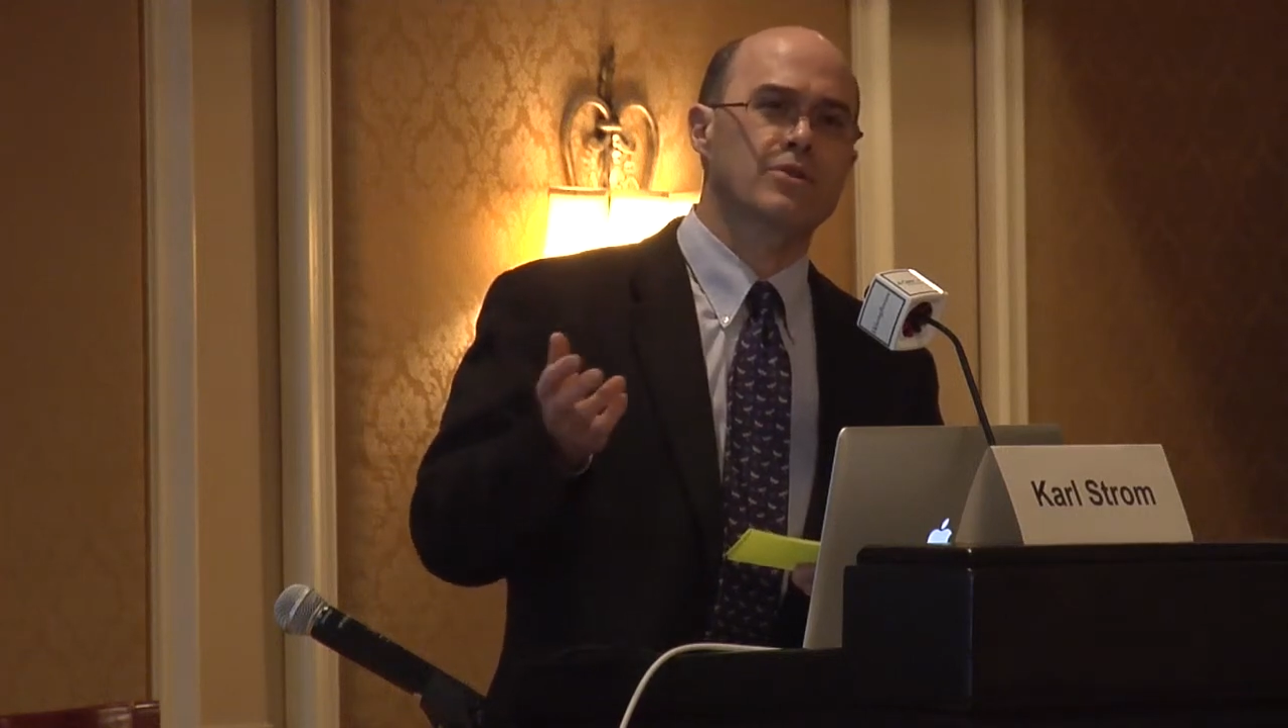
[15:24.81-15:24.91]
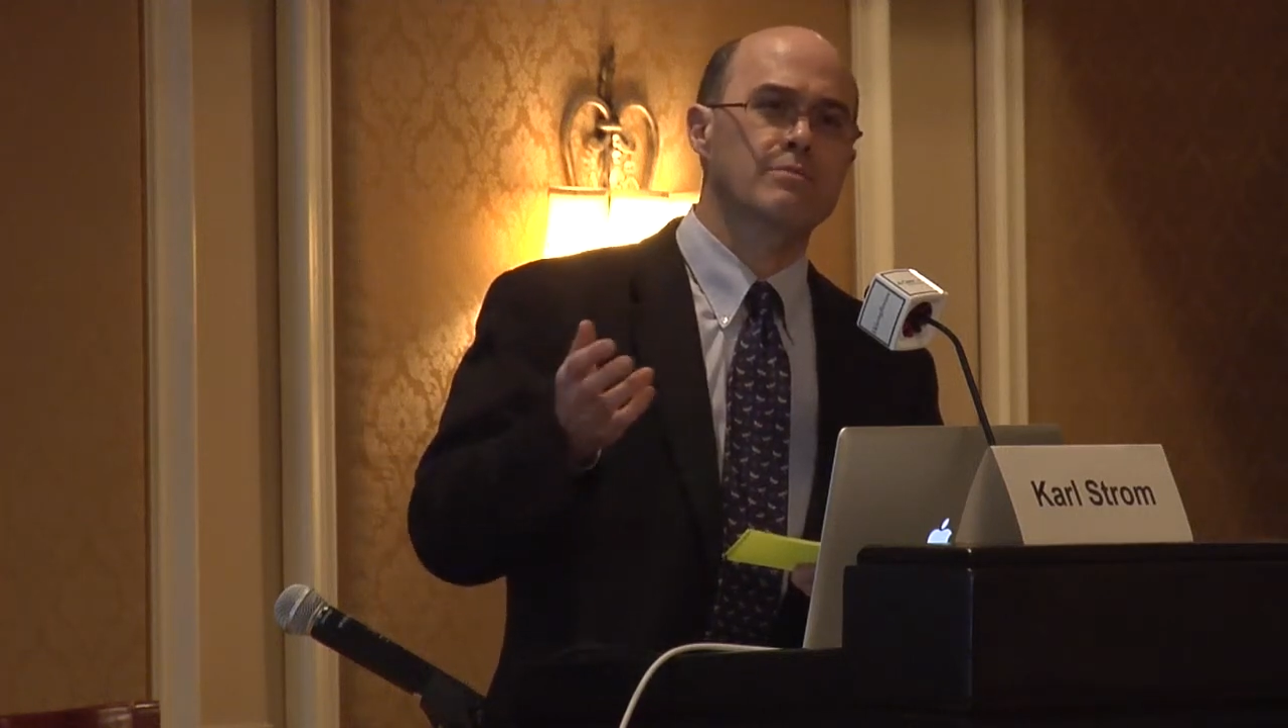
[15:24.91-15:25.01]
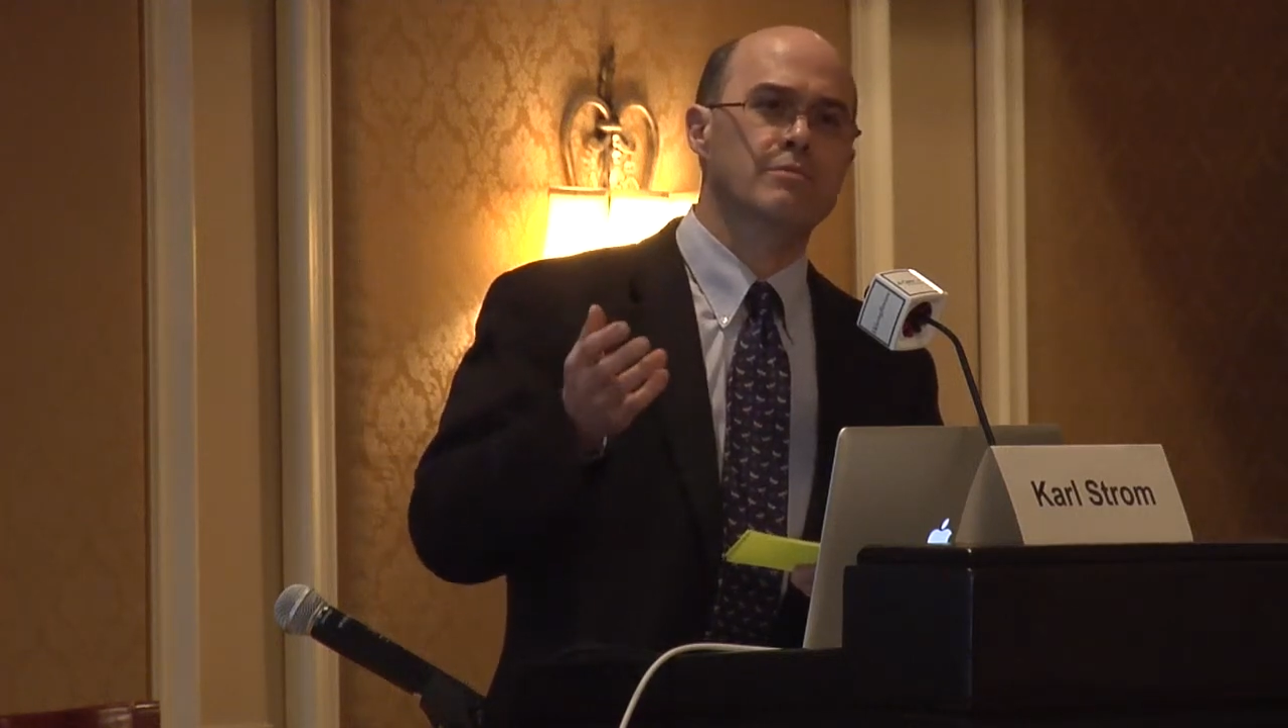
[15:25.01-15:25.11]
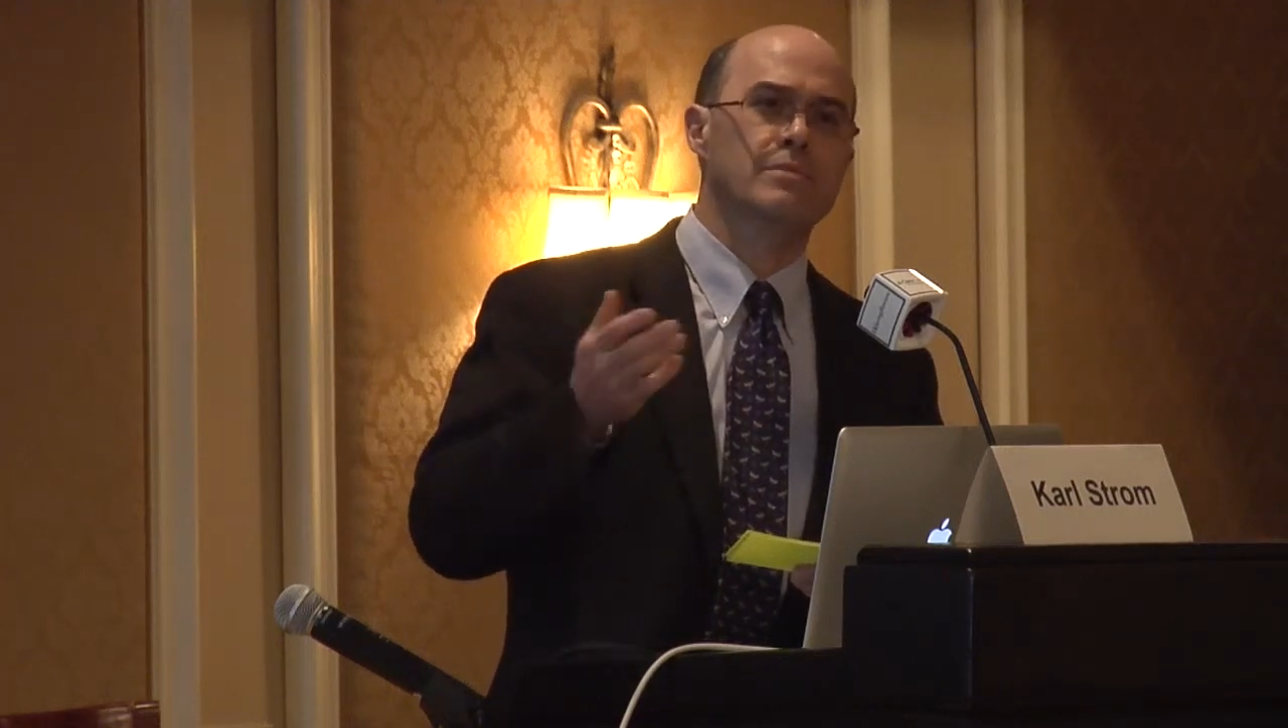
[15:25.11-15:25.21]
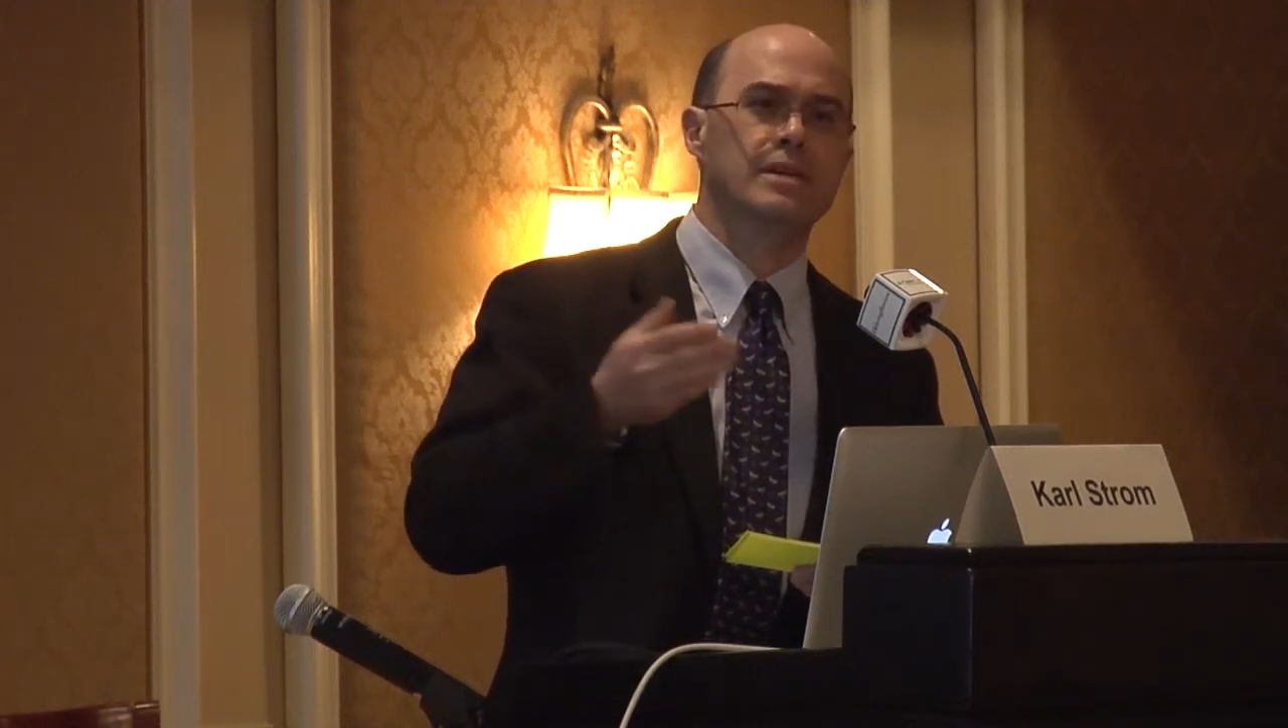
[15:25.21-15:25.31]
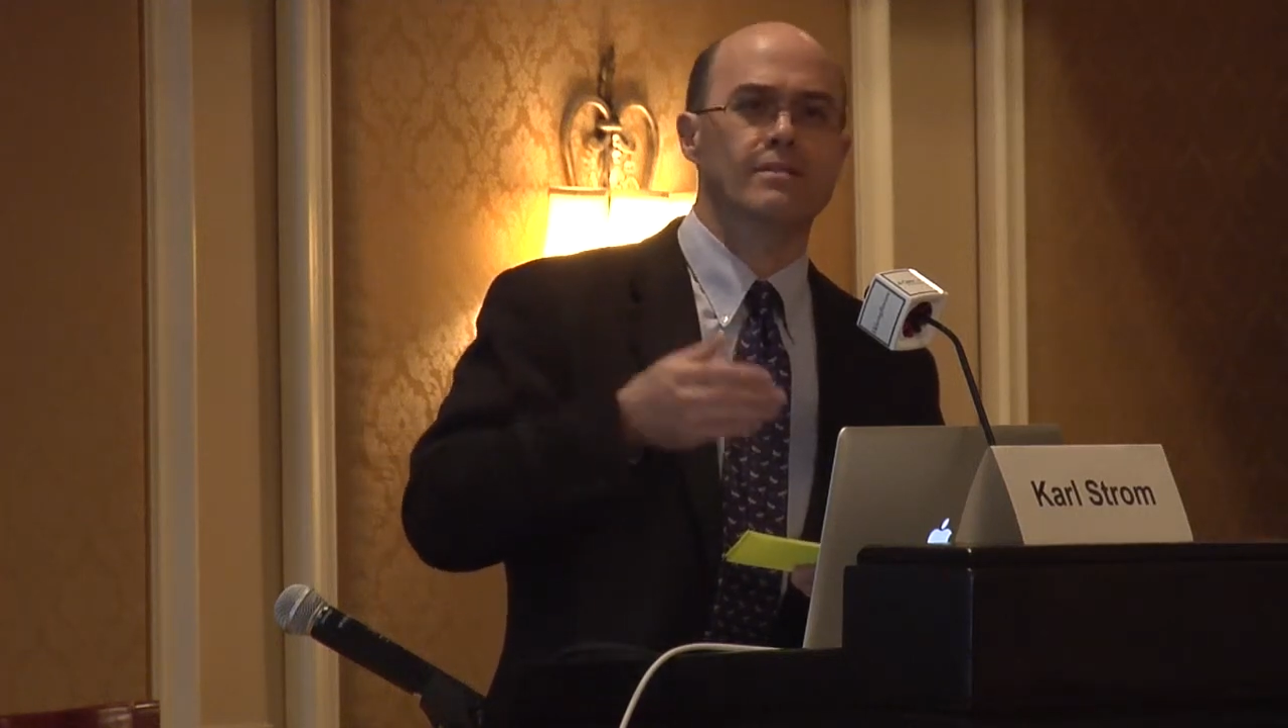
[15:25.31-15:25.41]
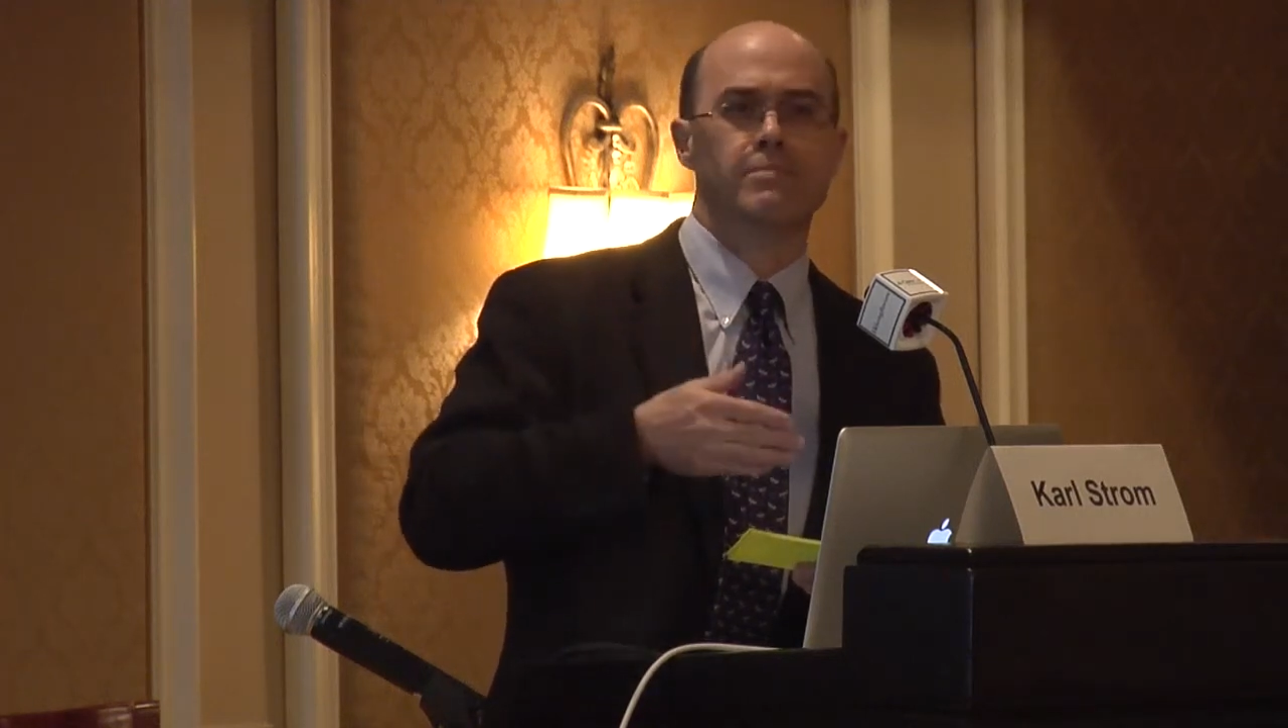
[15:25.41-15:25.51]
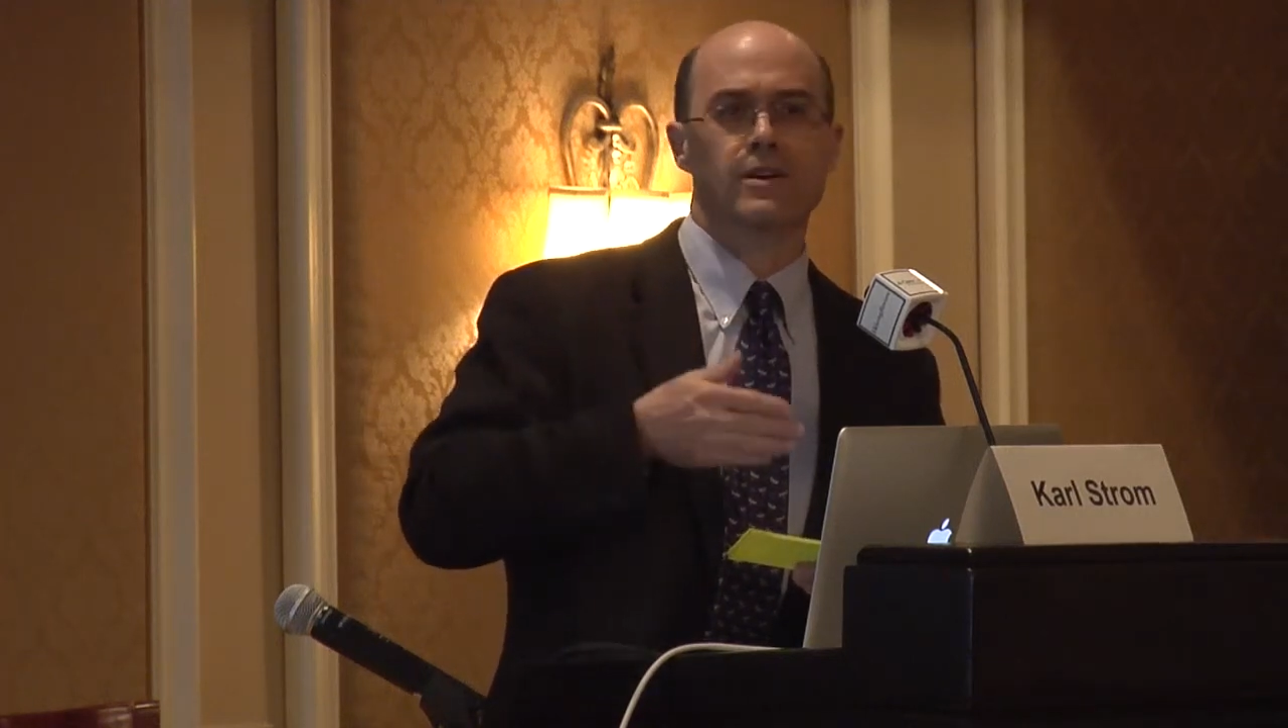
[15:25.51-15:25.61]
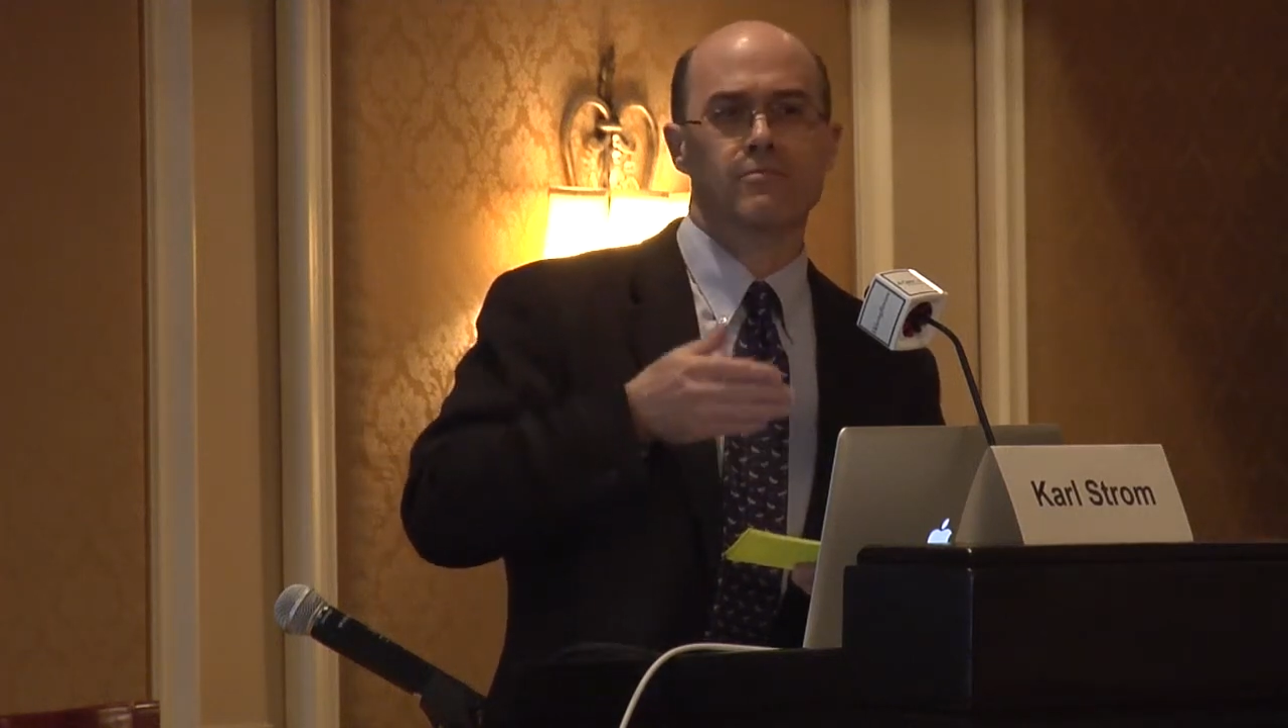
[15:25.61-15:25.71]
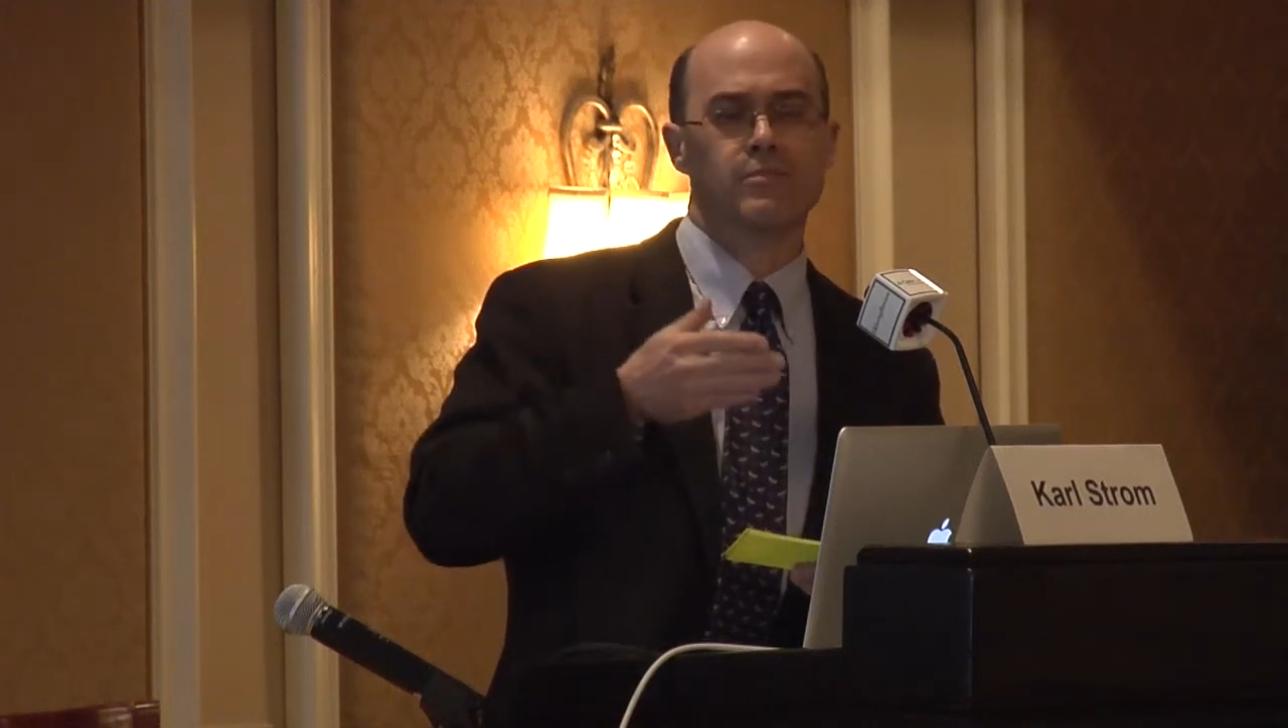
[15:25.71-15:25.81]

premium being